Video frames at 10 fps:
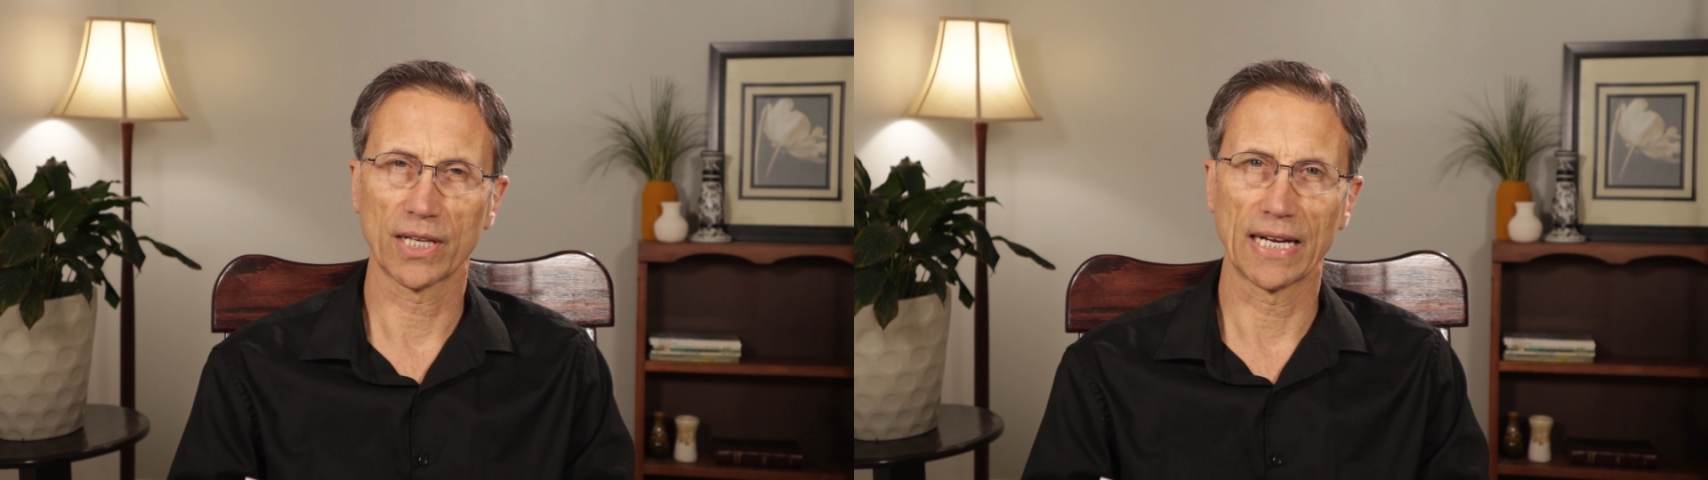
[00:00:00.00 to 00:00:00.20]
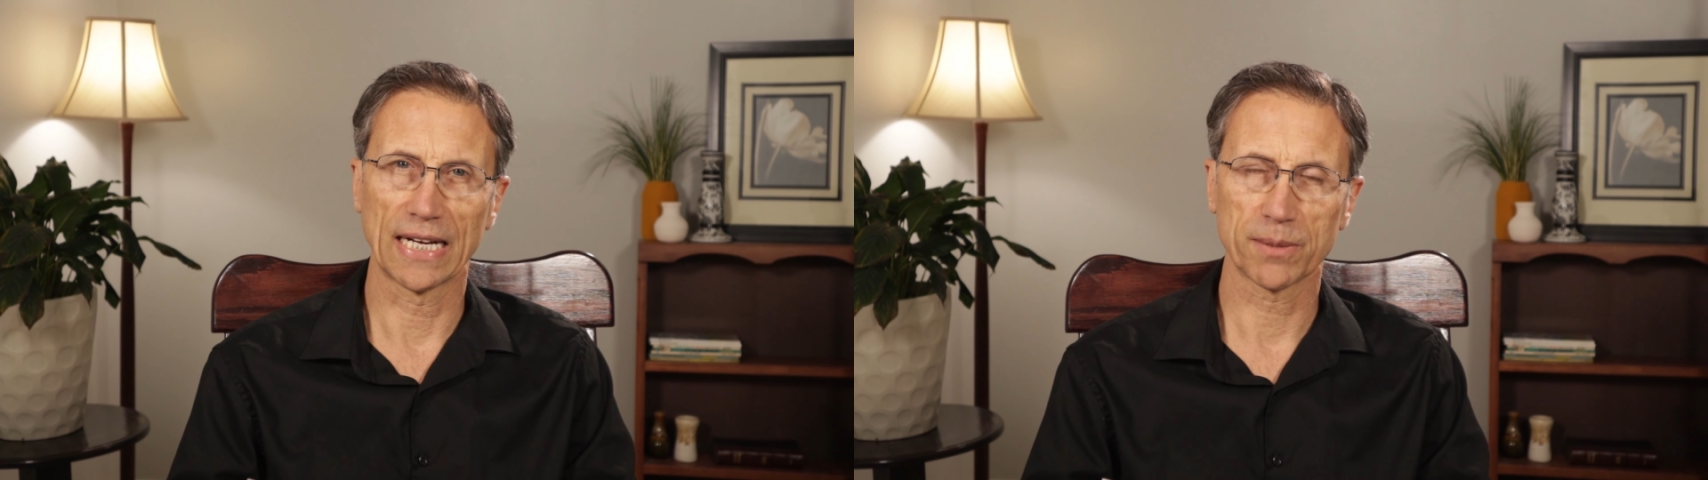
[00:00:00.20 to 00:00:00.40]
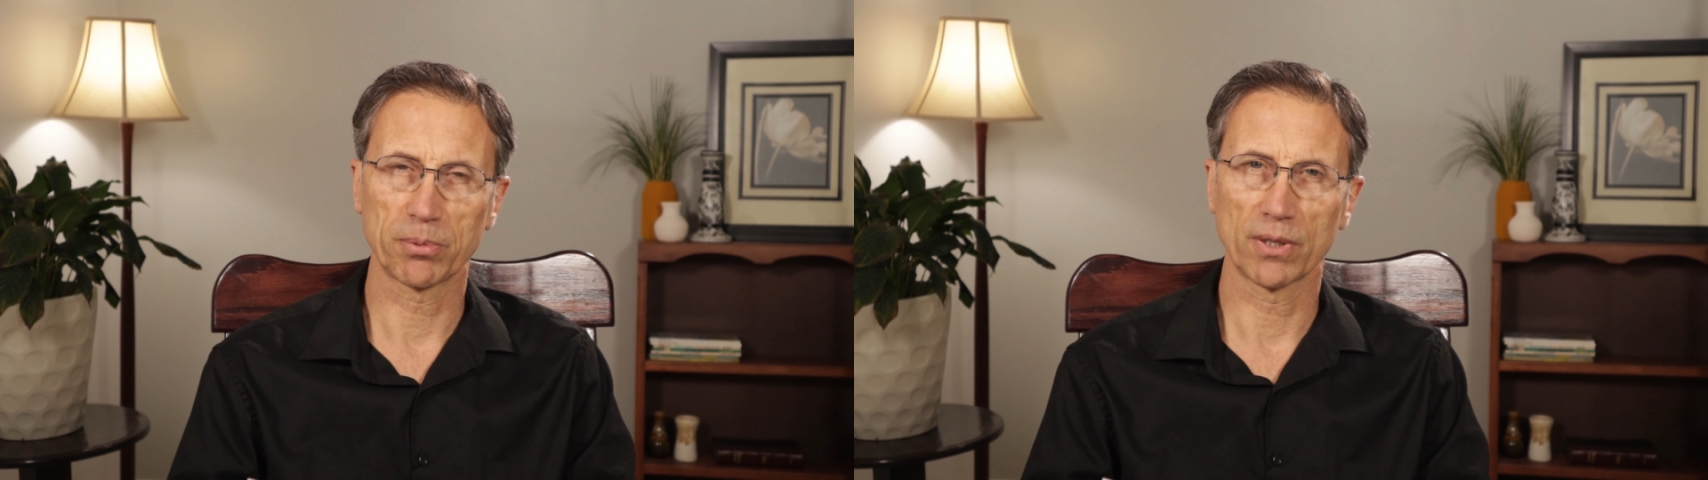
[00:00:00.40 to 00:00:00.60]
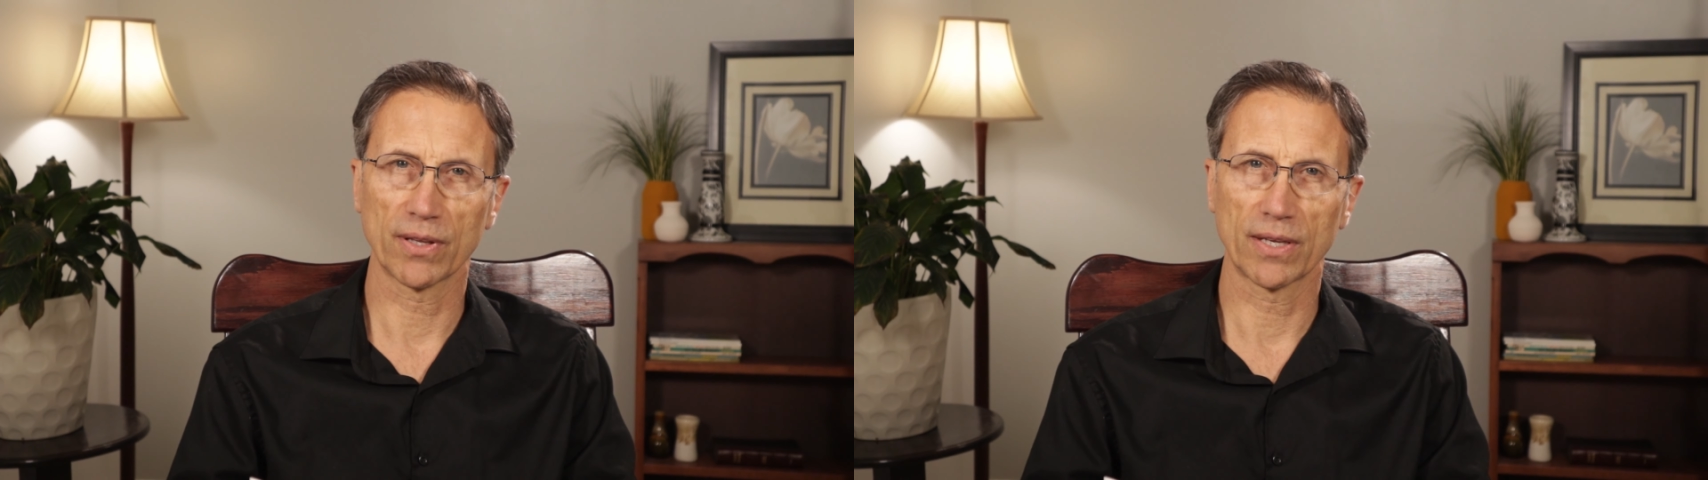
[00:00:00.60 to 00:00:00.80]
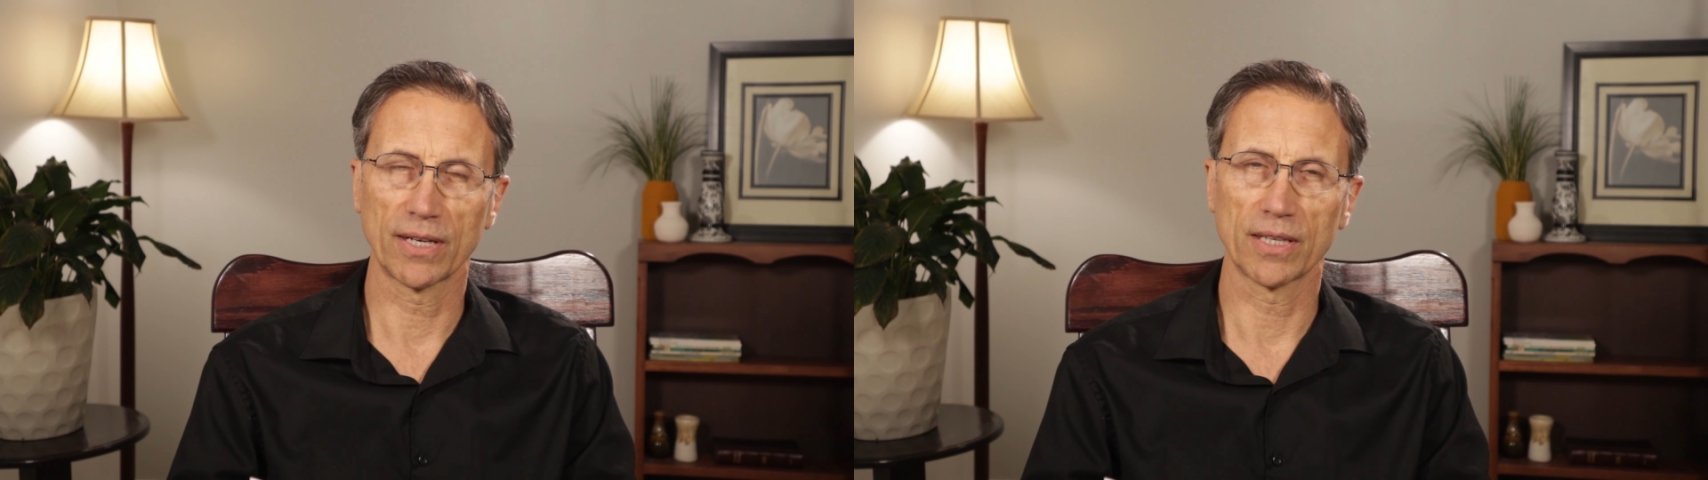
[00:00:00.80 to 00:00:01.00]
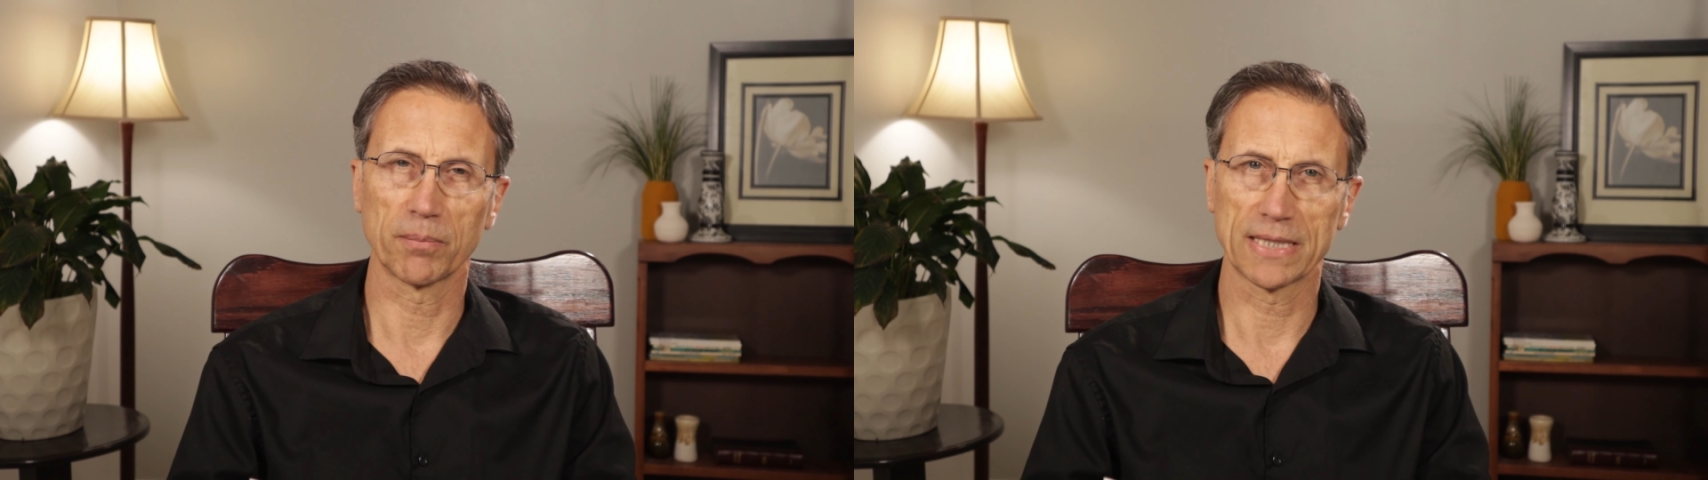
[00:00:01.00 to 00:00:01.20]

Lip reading: the gospel of the kingdom.